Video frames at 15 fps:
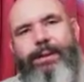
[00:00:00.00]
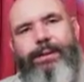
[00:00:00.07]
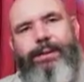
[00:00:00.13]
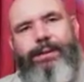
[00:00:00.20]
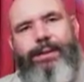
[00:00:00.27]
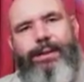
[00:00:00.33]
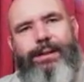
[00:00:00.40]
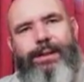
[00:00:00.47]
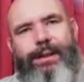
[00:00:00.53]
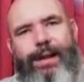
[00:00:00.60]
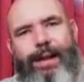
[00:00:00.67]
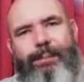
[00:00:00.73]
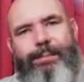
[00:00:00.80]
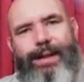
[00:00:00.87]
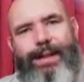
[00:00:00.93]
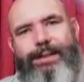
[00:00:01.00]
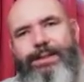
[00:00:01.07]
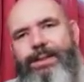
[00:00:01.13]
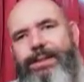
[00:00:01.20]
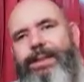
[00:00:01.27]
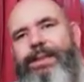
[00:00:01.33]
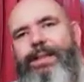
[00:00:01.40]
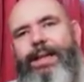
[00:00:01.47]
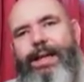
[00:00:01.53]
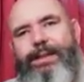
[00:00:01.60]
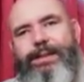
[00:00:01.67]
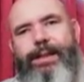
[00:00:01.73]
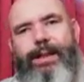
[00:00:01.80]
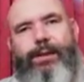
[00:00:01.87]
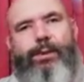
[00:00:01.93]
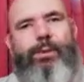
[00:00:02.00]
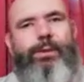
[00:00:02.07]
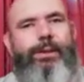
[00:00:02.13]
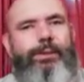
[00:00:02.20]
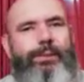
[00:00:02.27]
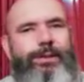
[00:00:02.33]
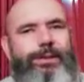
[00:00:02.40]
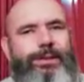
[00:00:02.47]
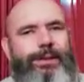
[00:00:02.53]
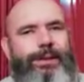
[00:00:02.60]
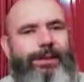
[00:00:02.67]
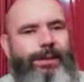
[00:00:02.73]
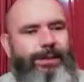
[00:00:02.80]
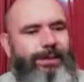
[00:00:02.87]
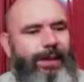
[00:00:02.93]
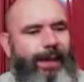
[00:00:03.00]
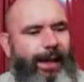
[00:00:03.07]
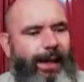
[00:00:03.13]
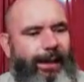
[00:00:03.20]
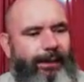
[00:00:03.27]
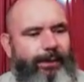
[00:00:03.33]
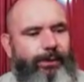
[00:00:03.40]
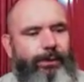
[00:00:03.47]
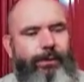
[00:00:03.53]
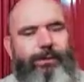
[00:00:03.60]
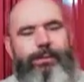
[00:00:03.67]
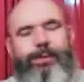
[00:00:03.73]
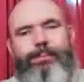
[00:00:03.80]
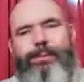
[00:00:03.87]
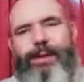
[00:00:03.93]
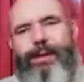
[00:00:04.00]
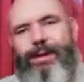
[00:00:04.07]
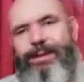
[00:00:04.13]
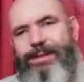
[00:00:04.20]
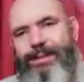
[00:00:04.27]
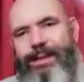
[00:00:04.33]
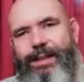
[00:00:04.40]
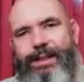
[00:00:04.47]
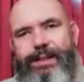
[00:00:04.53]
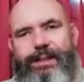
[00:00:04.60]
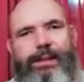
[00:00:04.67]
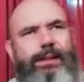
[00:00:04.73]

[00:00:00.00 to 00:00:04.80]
NT, as they call it, which is the Nestle Aland Novum Grace